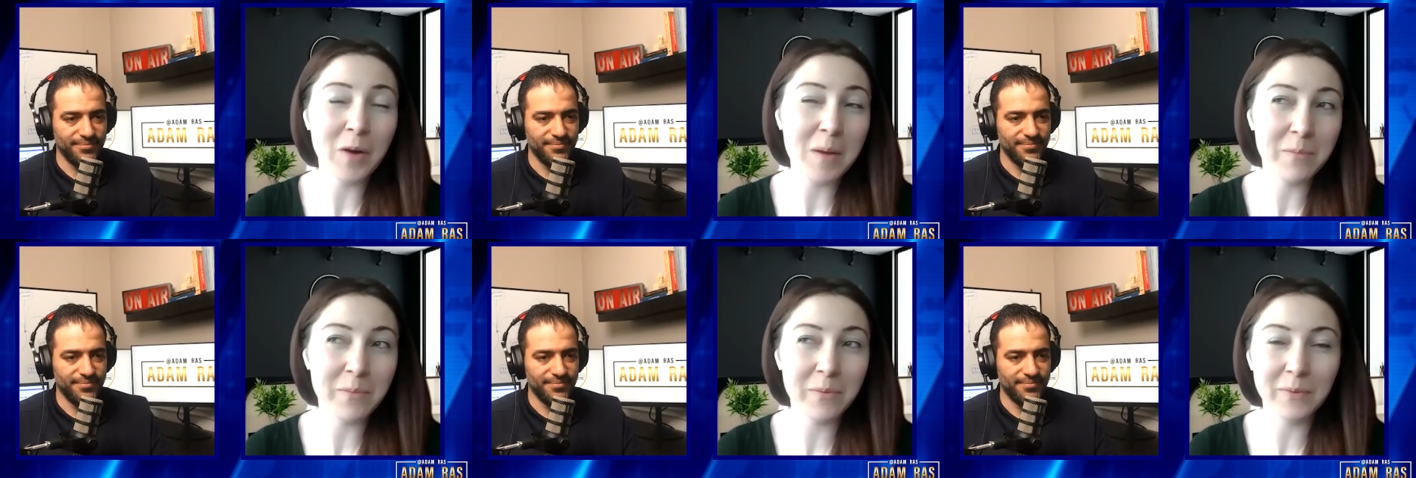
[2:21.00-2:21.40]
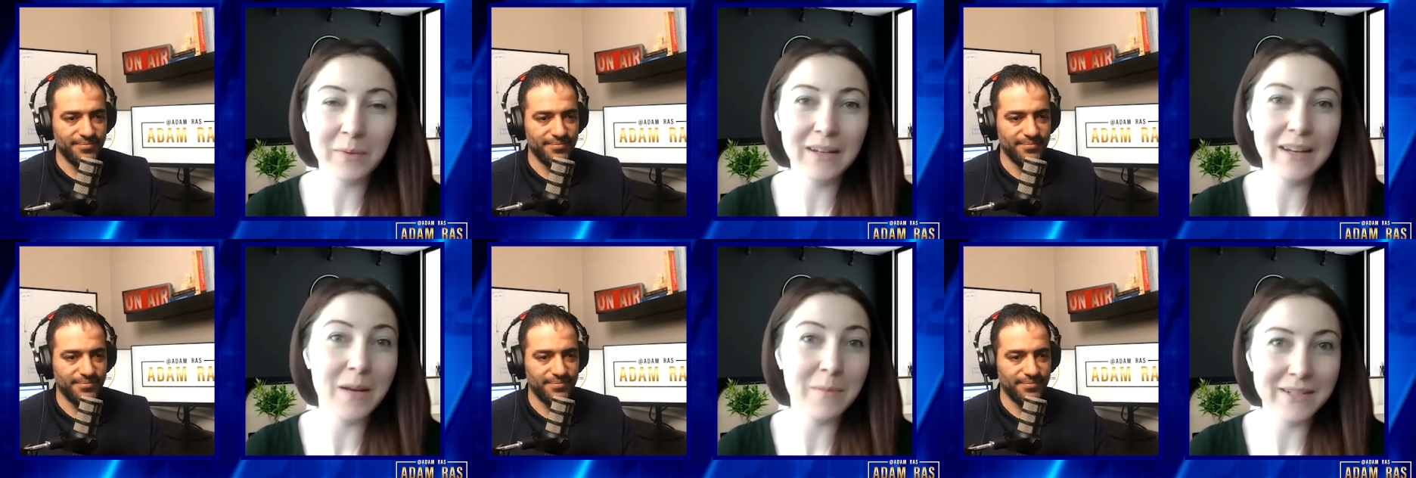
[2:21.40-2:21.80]
Speaker 1: up
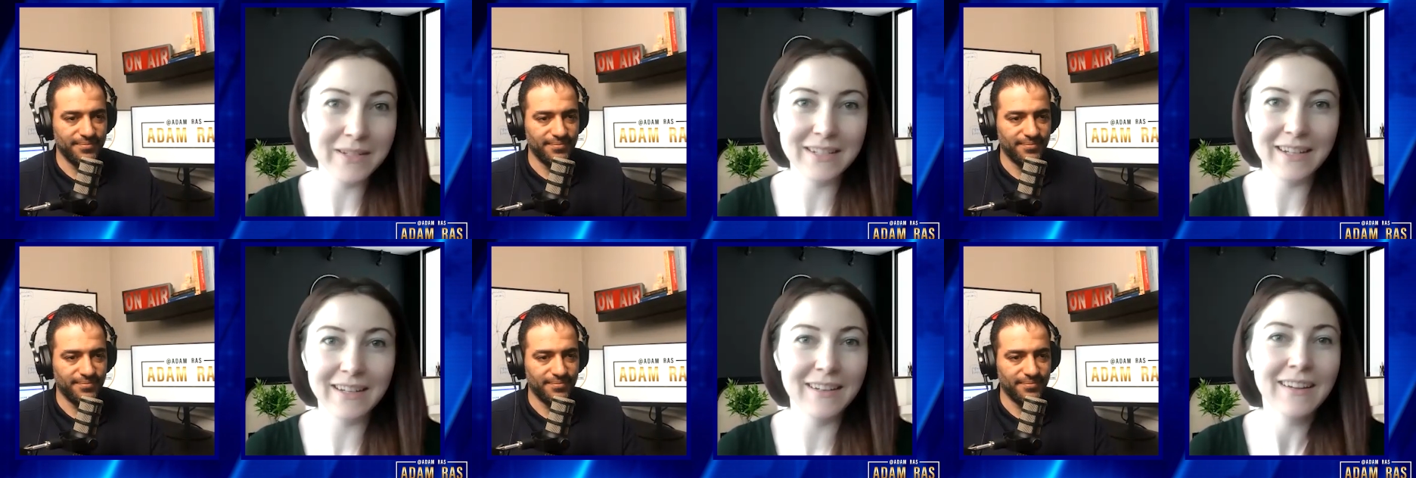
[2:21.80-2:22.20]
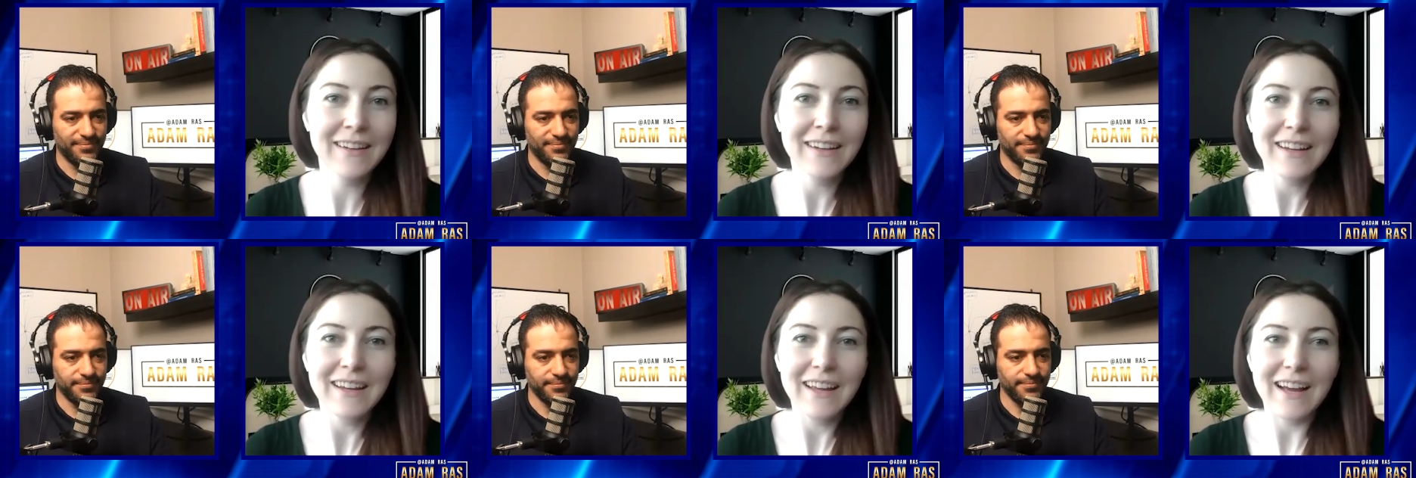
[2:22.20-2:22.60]
in Edmonton,
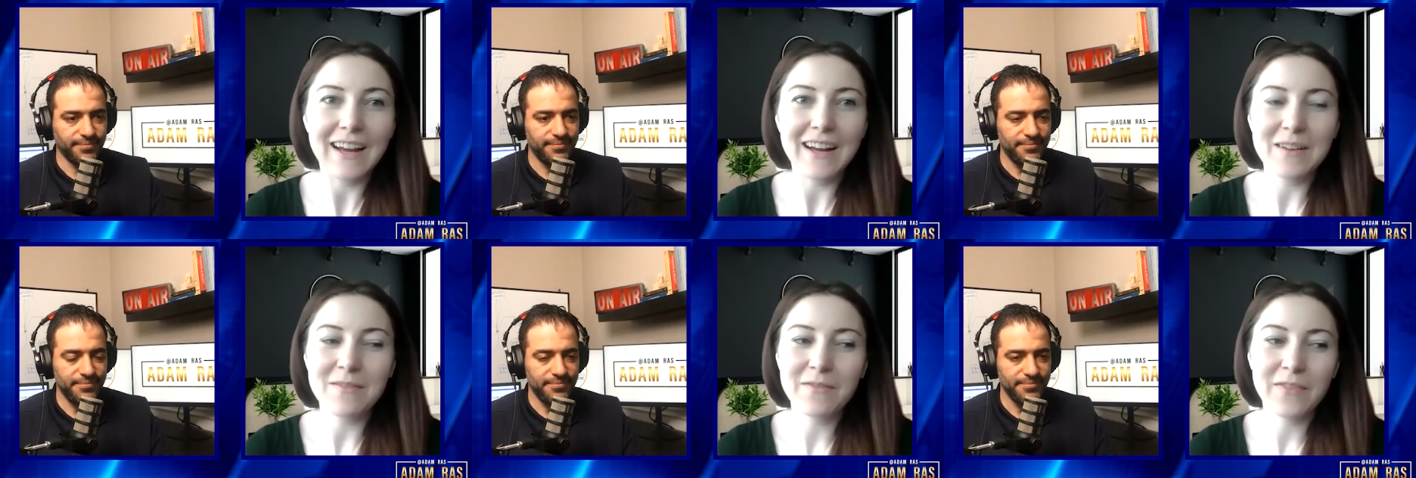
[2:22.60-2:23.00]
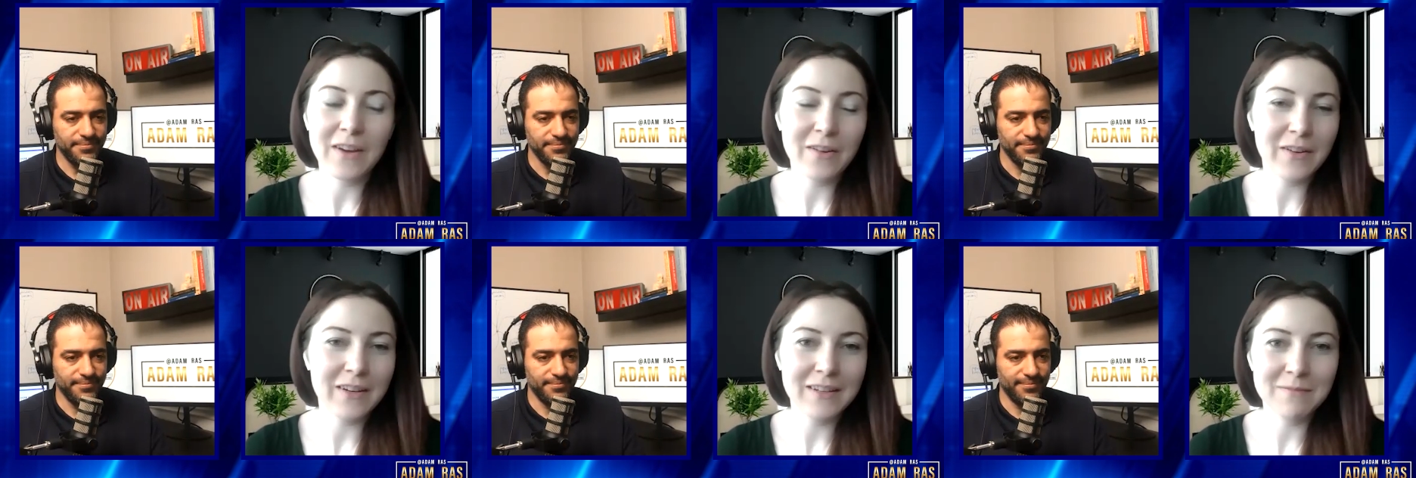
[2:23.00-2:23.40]
um,
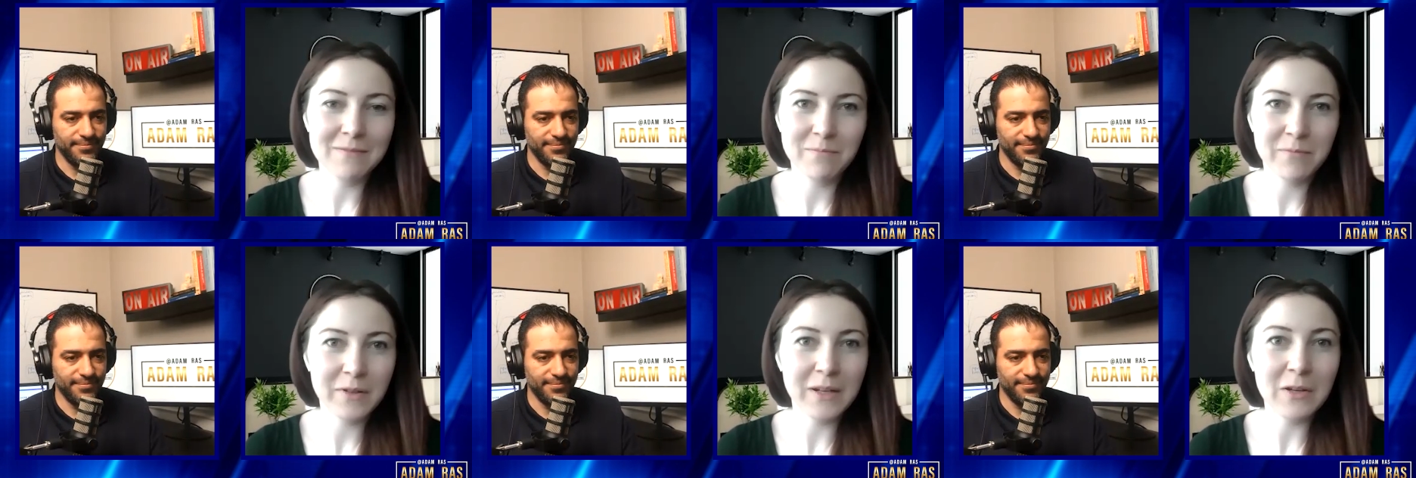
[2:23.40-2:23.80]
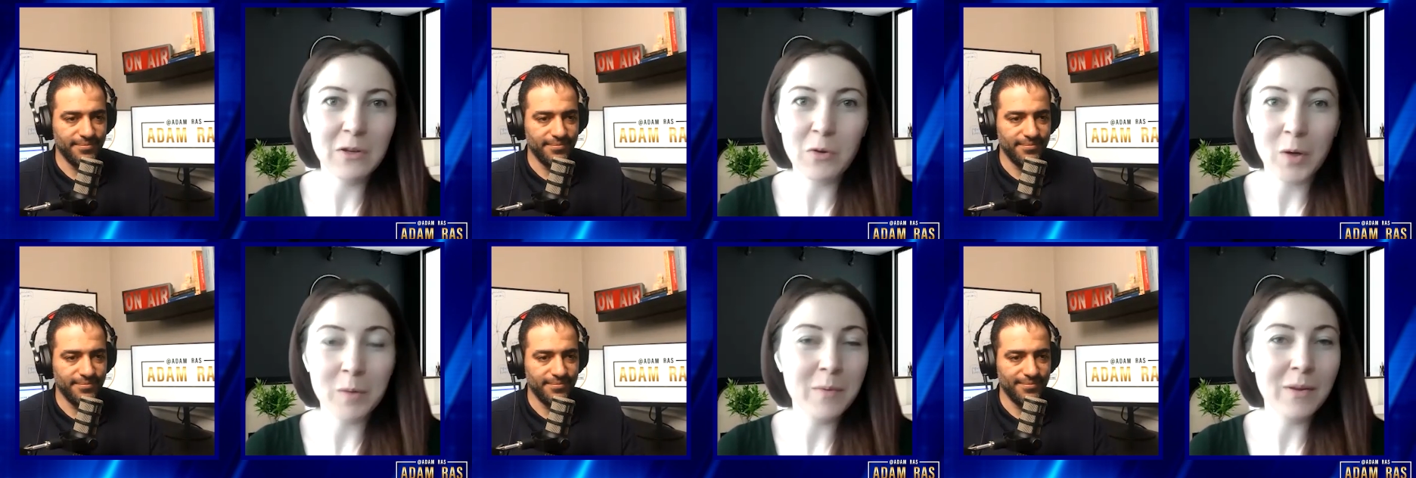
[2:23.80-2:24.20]
very pretty
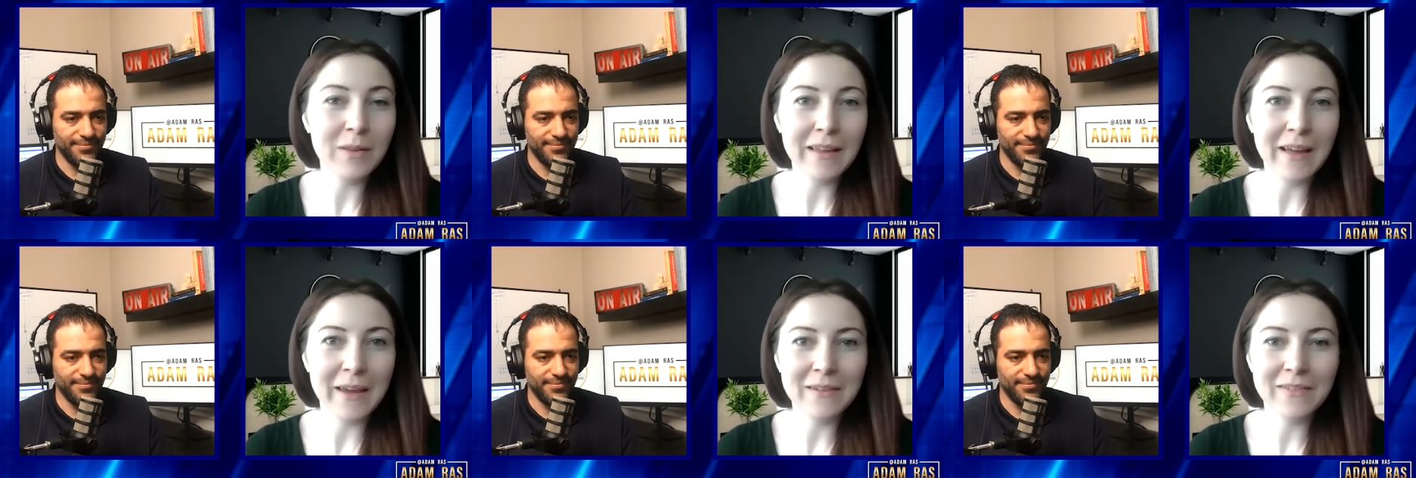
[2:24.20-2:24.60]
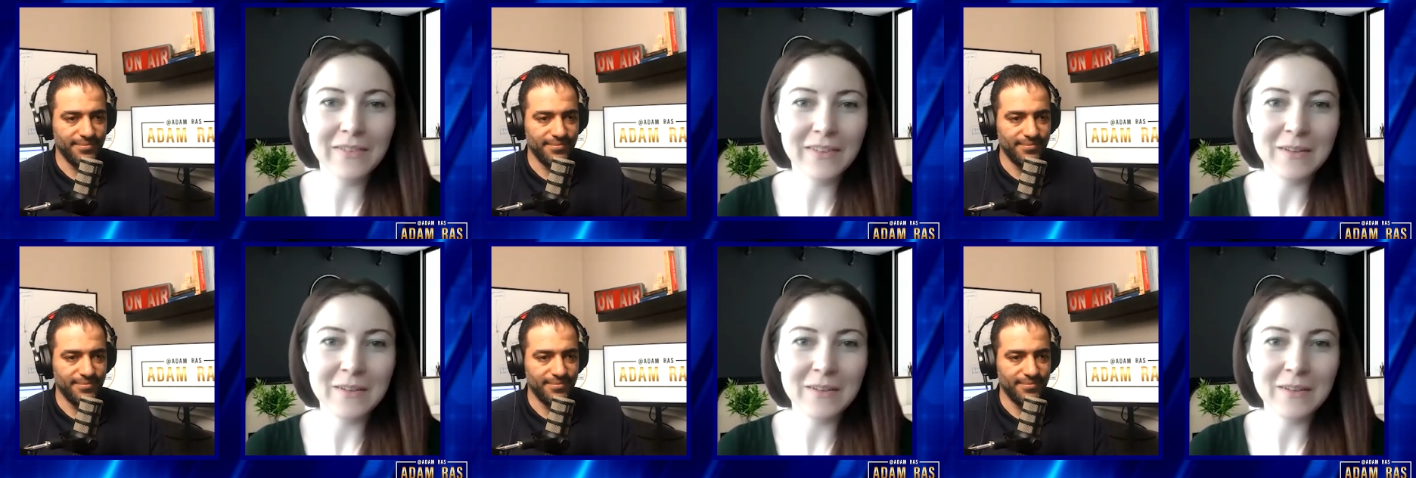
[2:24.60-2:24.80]
normal life.